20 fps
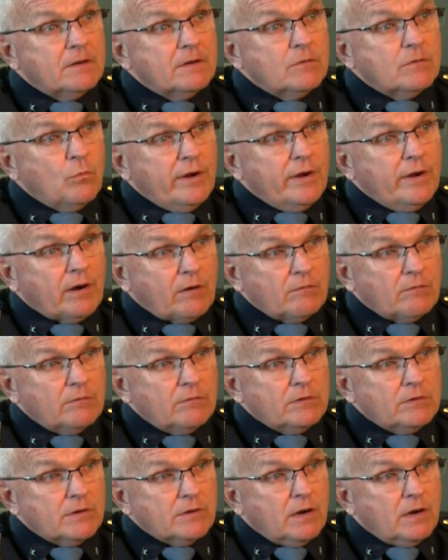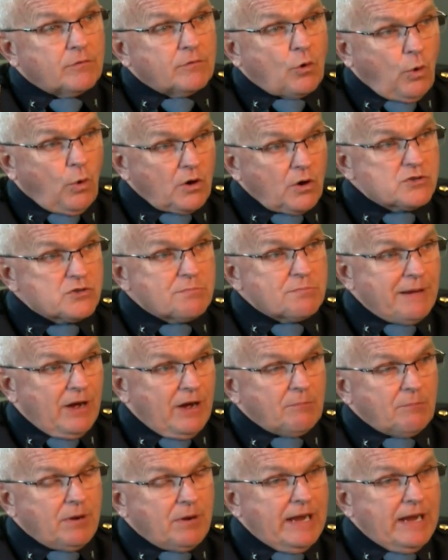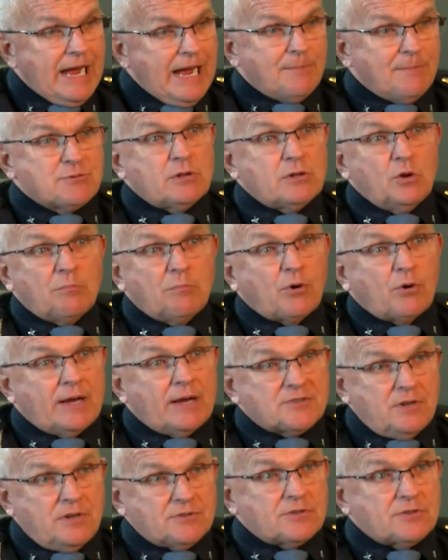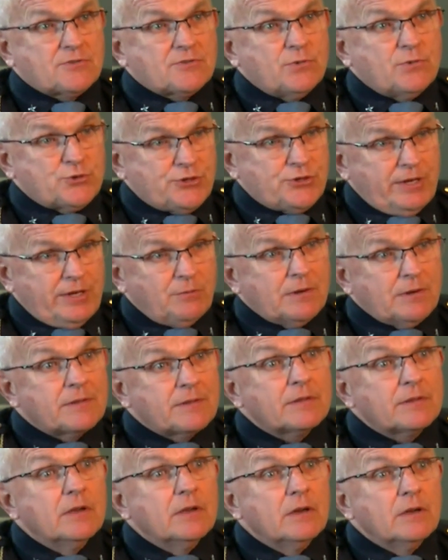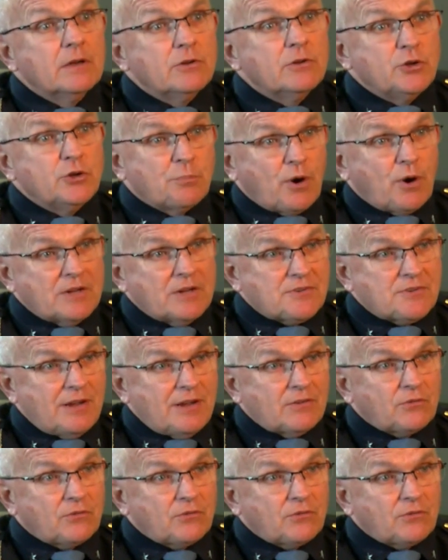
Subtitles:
And we are, of course, bound by absolute process associated with